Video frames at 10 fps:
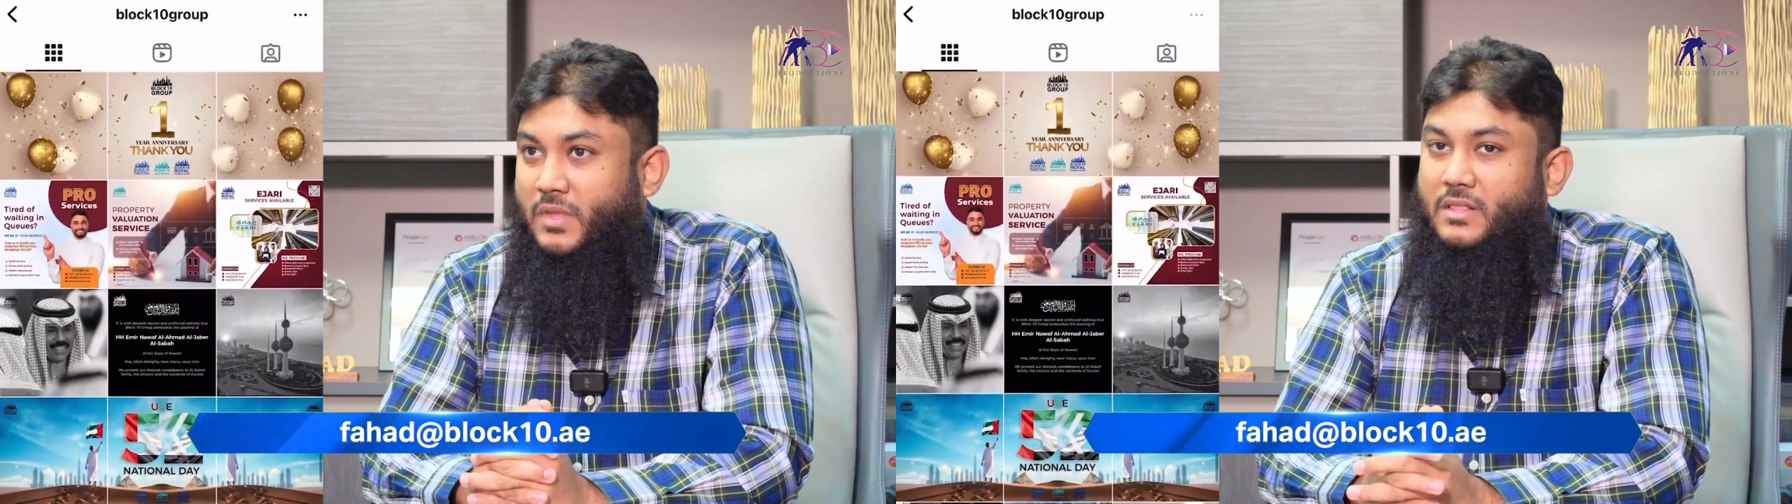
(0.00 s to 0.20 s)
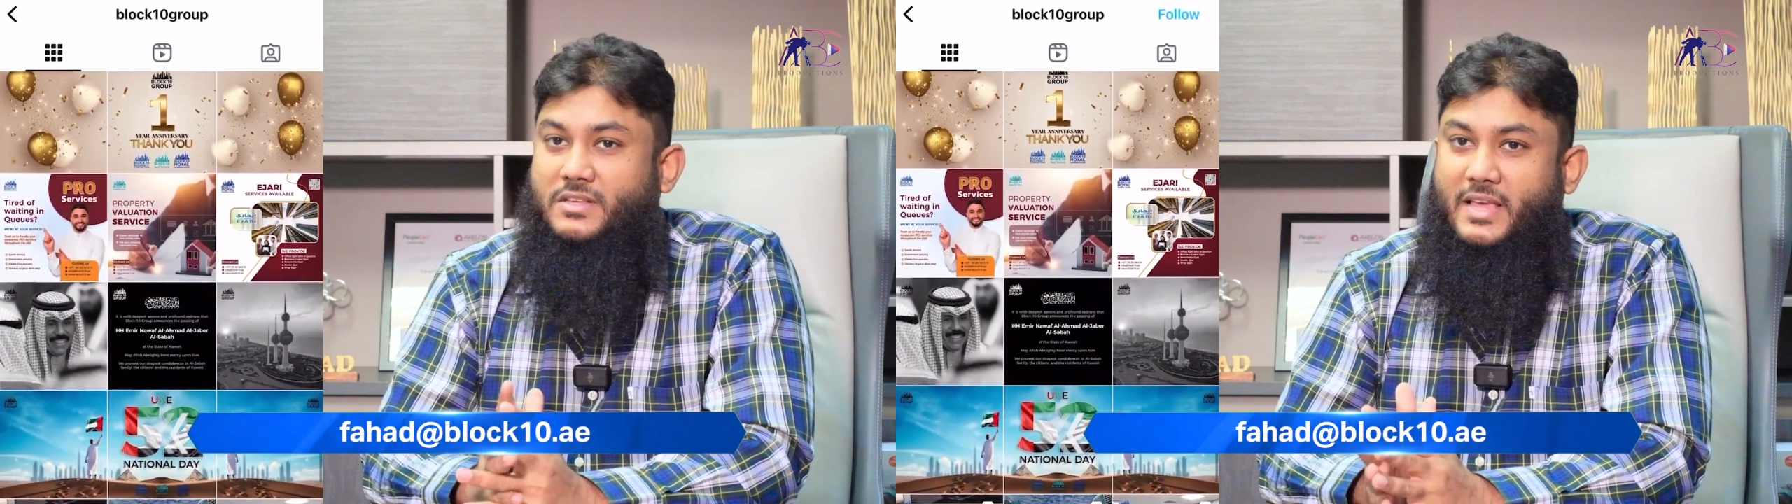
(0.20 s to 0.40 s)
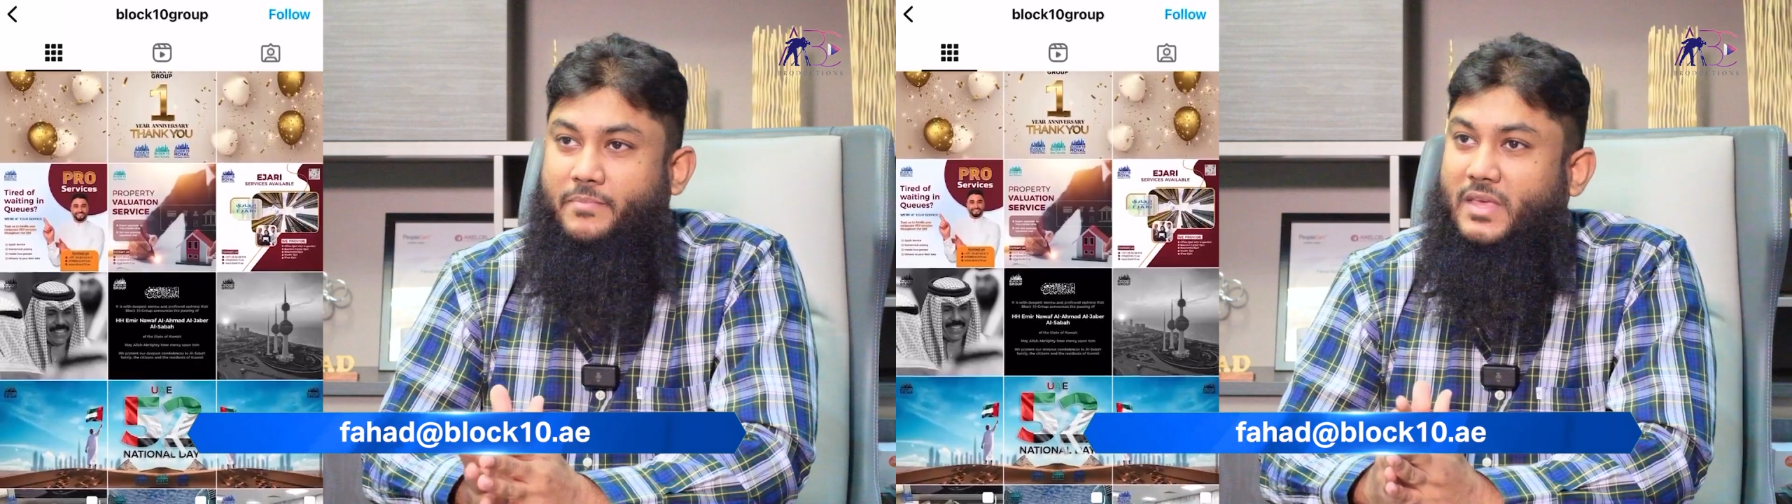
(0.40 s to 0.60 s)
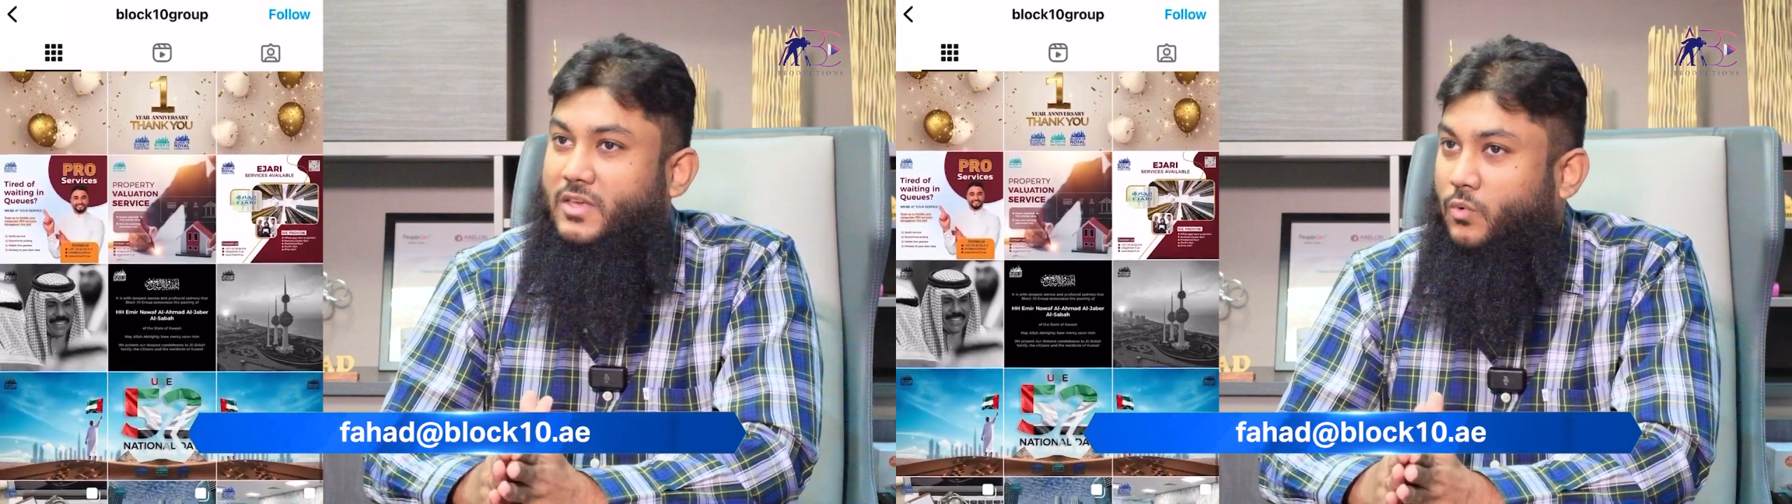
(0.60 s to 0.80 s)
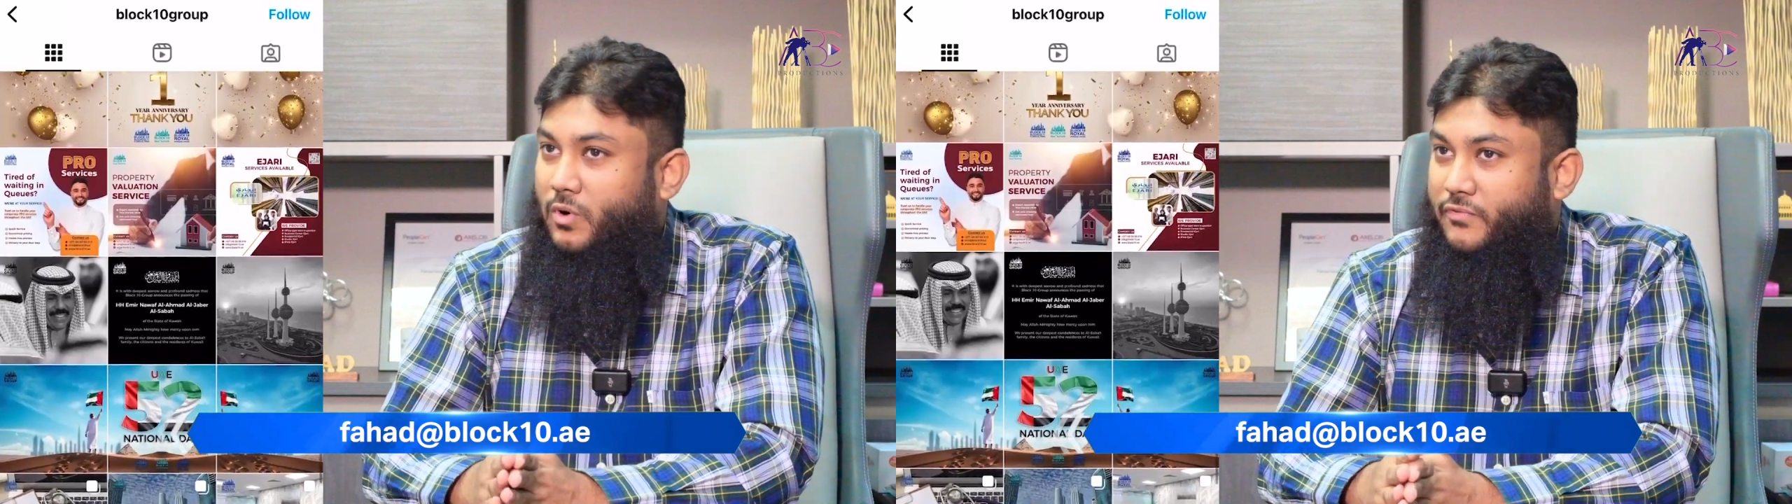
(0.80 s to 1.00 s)
The same thing
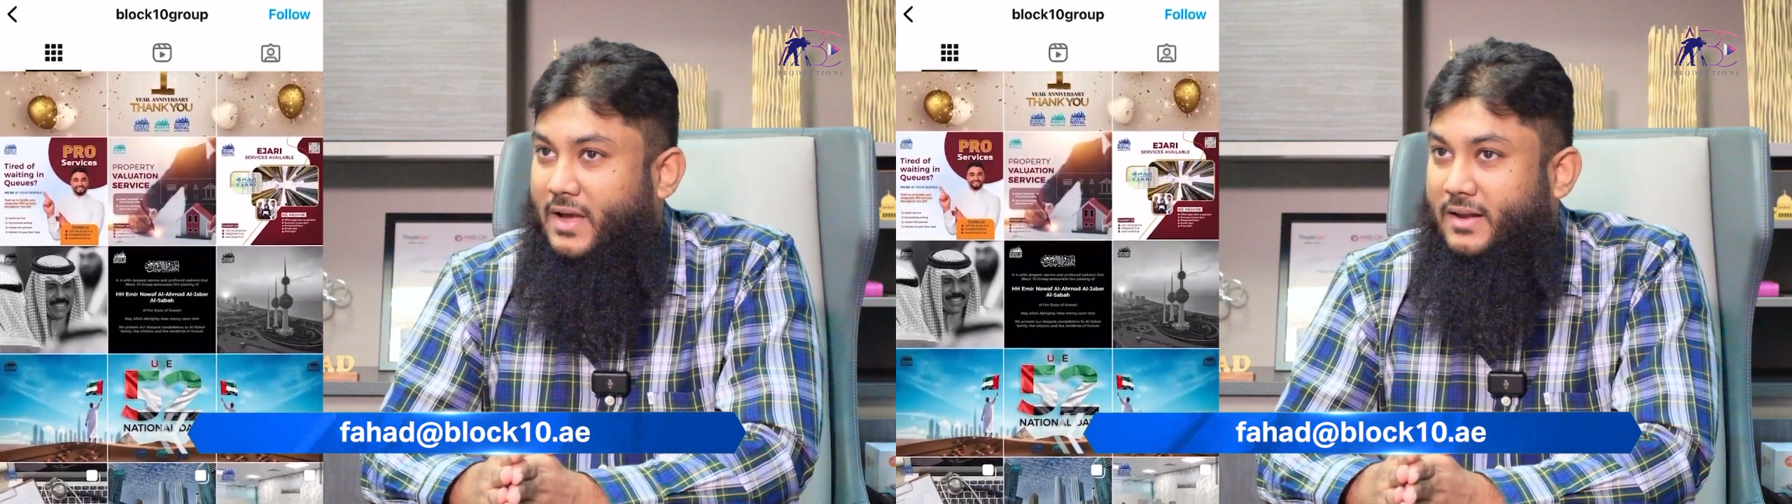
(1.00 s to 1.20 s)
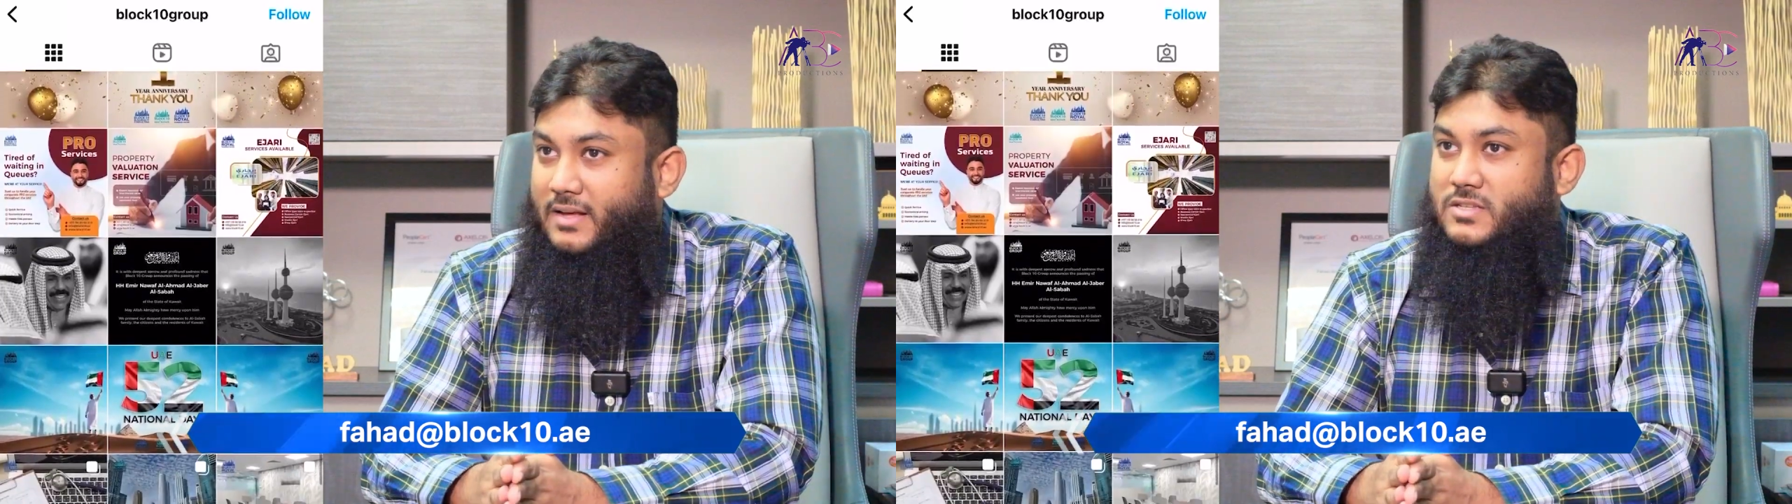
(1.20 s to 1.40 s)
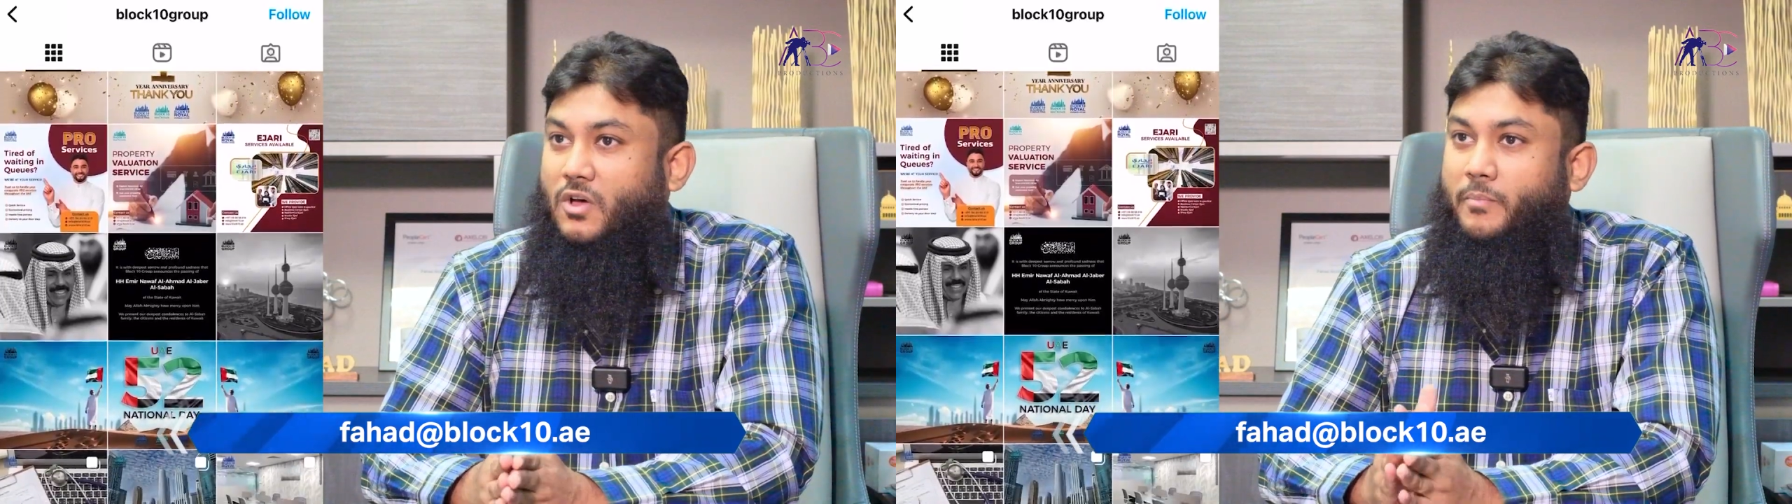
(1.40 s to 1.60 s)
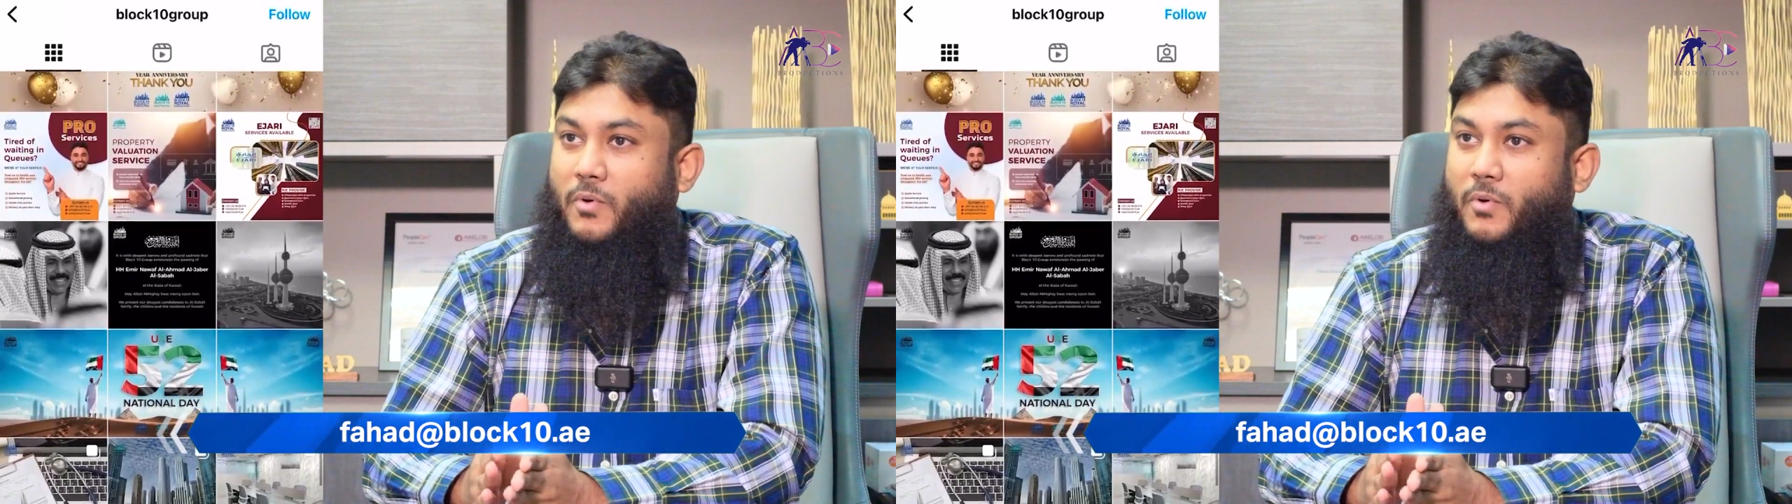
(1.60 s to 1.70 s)
you will find us on